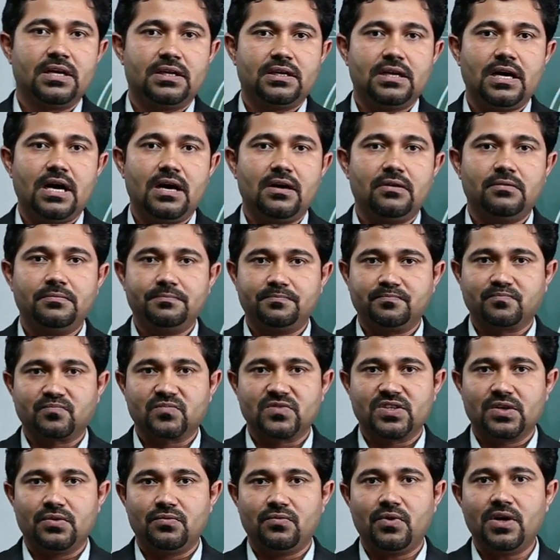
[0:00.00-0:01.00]

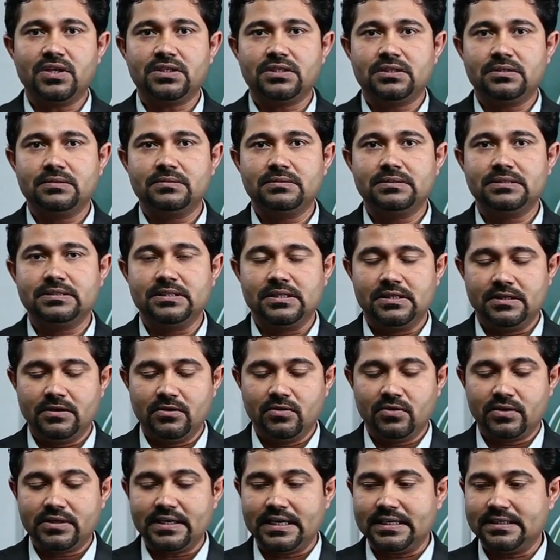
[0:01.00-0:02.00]
Now,
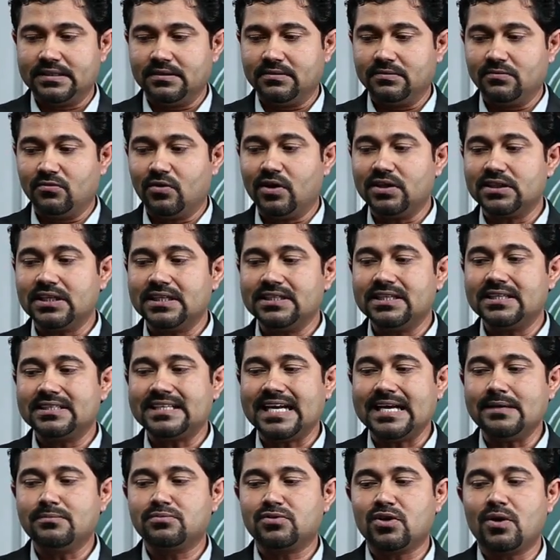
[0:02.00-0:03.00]
look at what are the
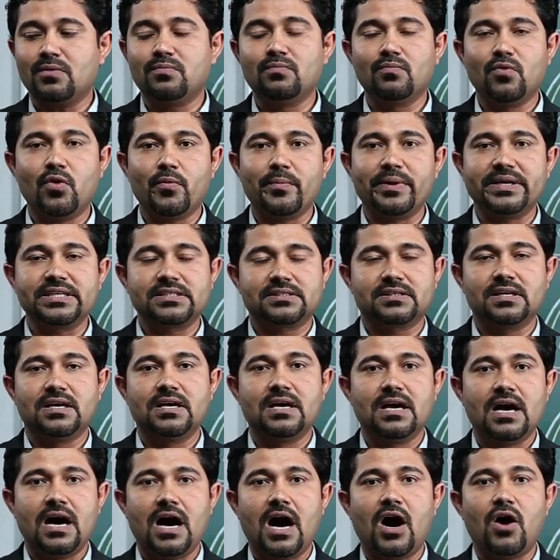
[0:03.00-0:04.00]
types of movements,
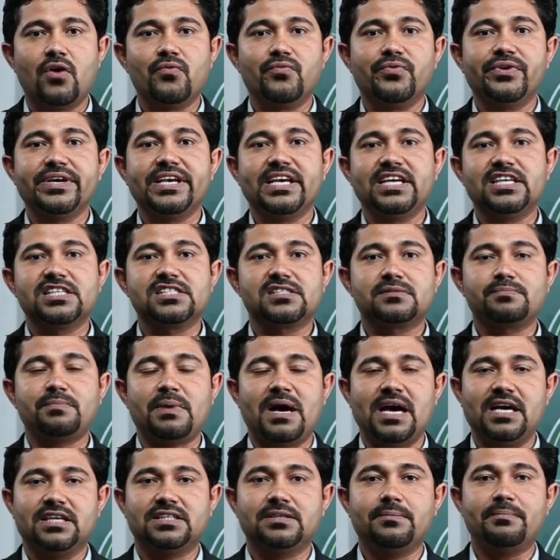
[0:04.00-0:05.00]
how we
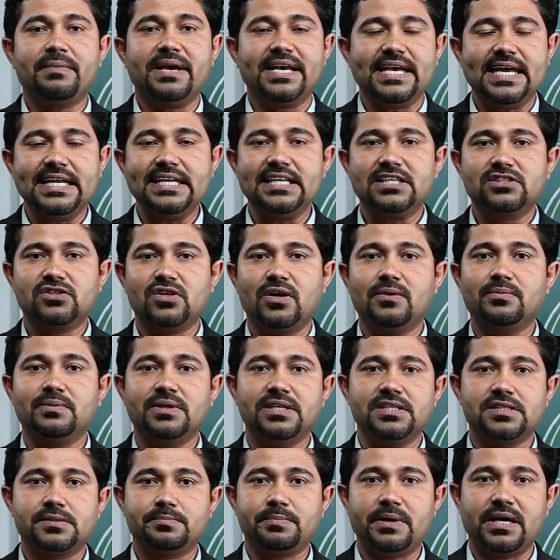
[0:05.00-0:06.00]
inspire, the mechanics
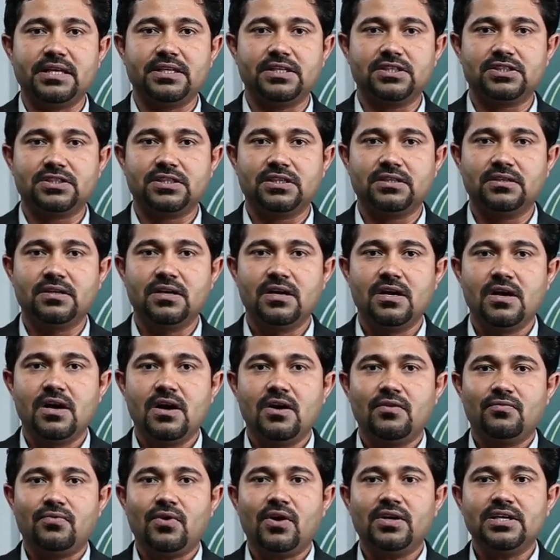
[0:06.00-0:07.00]
of inspiration.
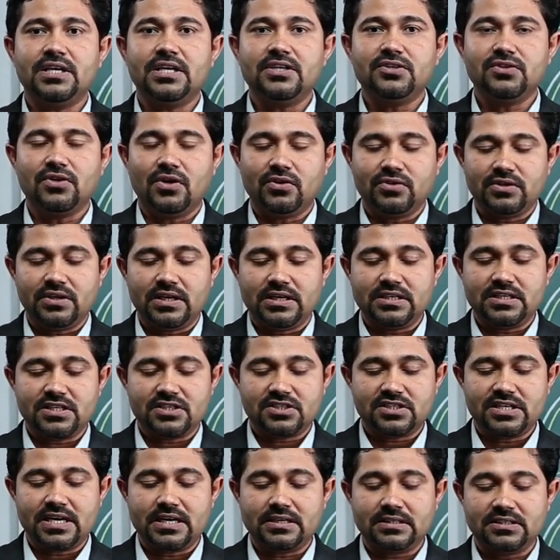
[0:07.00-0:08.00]
For that, you have to
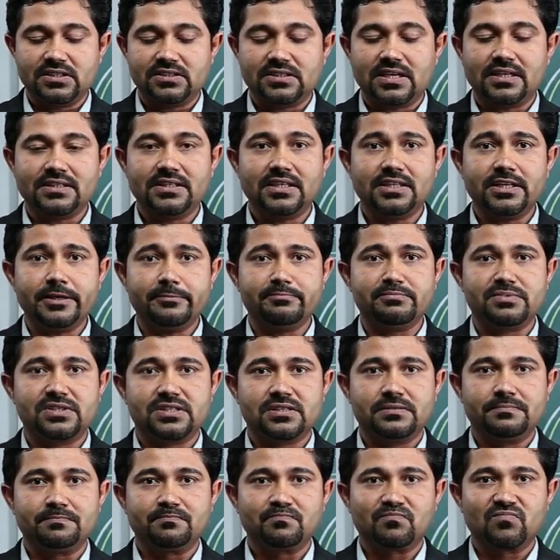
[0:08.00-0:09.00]
understand these are the
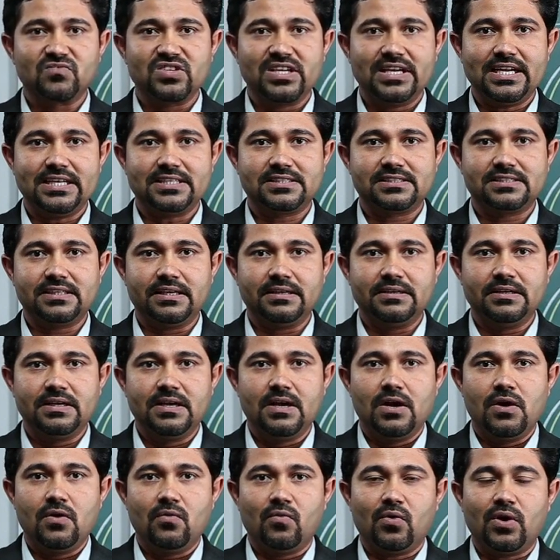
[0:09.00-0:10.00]
ribs. Let's say
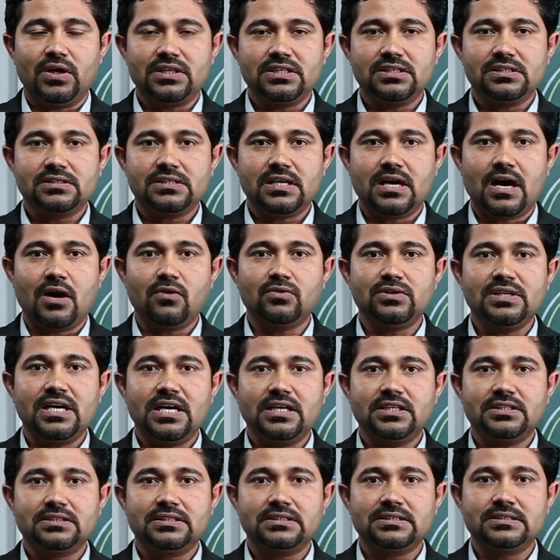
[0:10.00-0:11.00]
what is how they
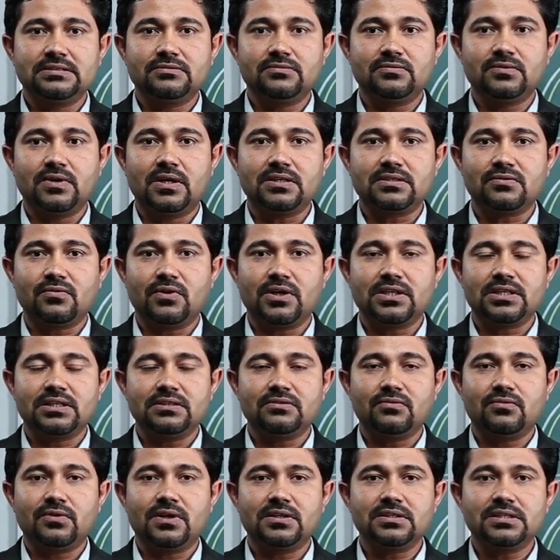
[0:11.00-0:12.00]
are
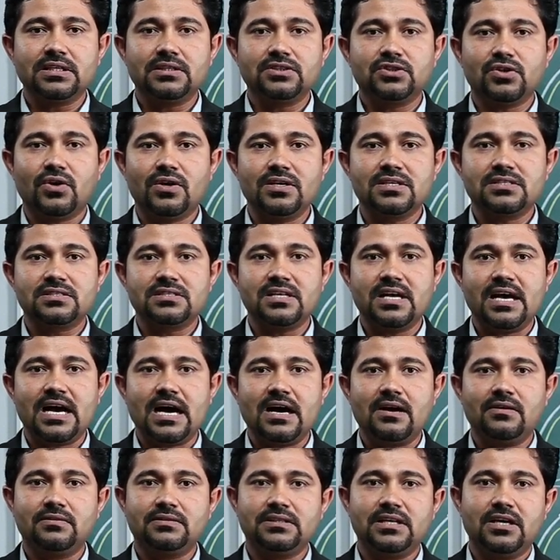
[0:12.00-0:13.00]
what the joints they
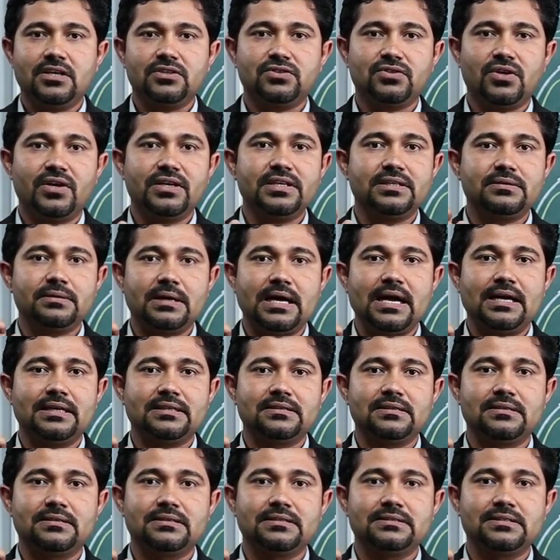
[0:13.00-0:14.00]
have. They are joint
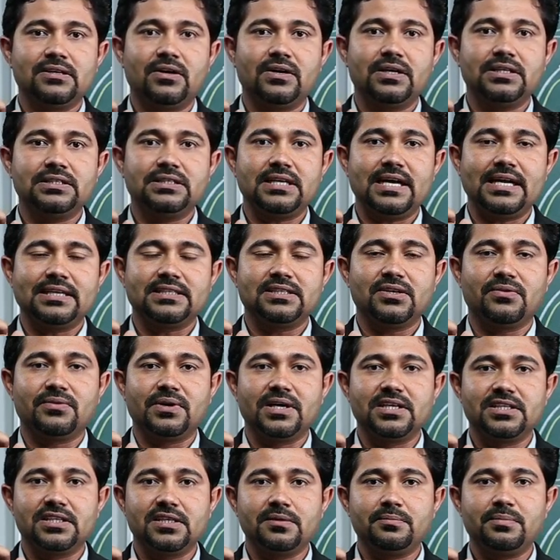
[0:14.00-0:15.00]
at the
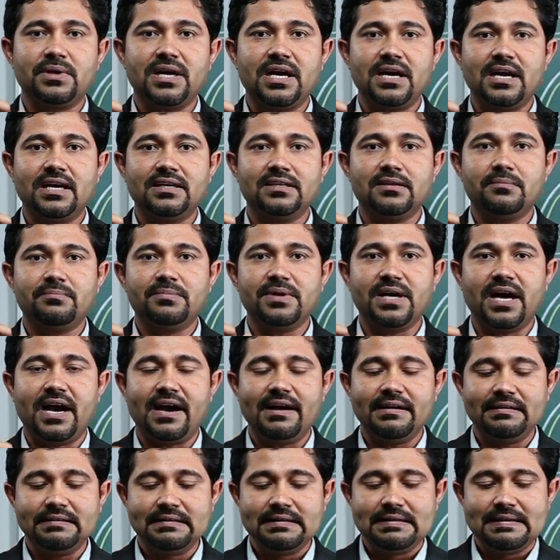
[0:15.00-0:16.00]
vertebra at the
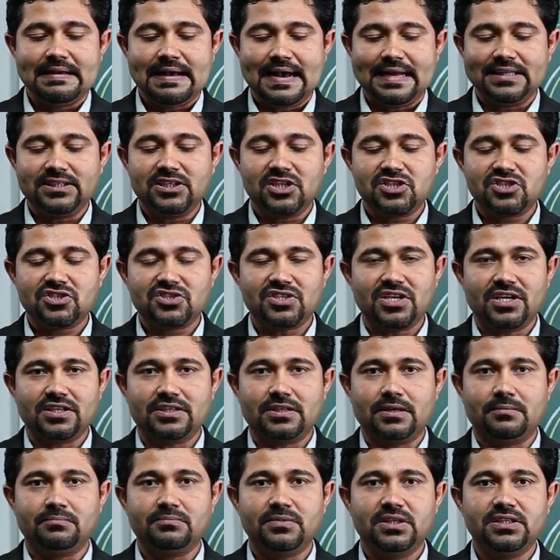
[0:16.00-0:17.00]
behind and the
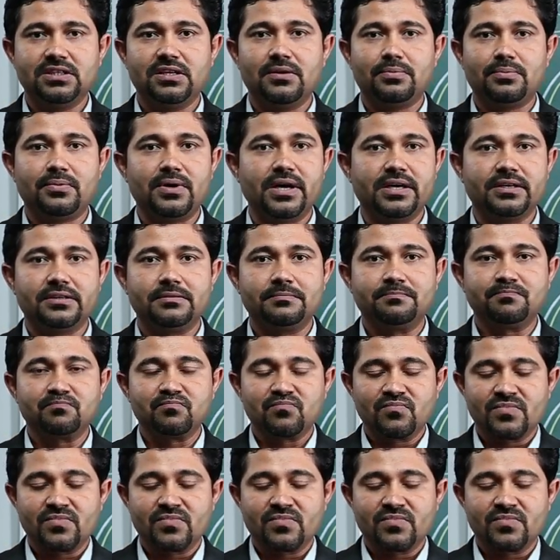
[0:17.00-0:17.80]
sternum in the front.